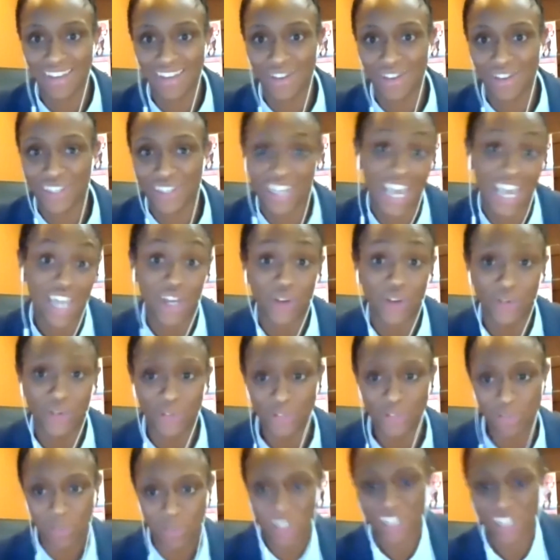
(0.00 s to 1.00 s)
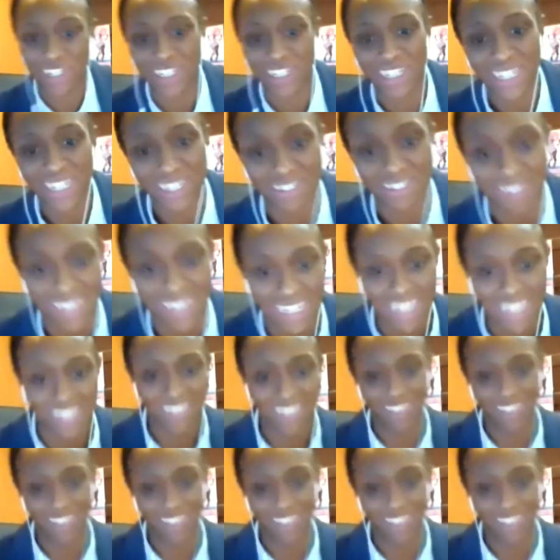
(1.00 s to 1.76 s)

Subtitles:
your stakeholders potentially doing it.